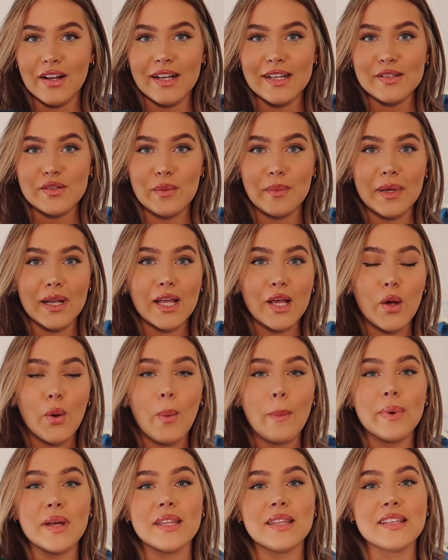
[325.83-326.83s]
All right, so I'm gonna
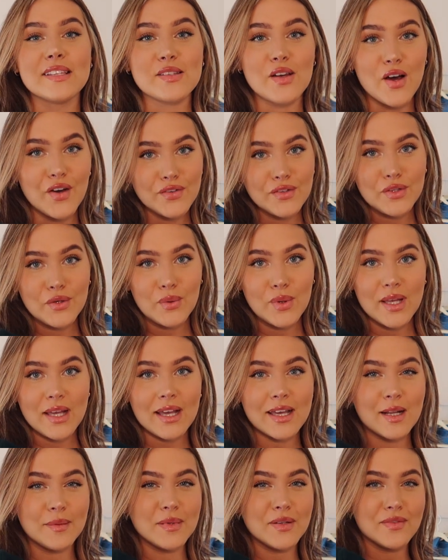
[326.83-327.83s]
go put this on real quick
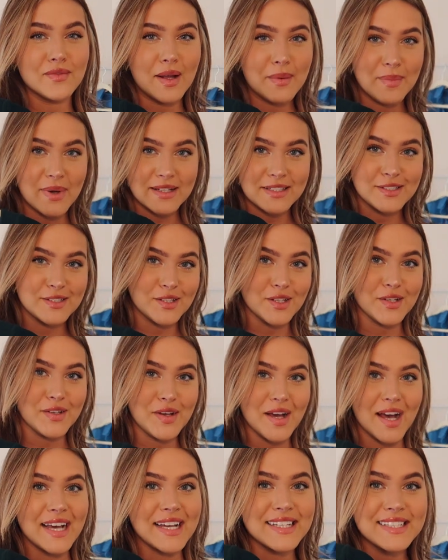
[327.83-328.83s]
and I'll be right back to show you
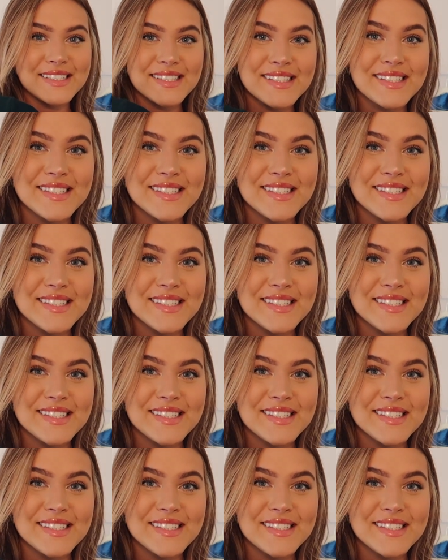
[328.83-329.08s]
guys.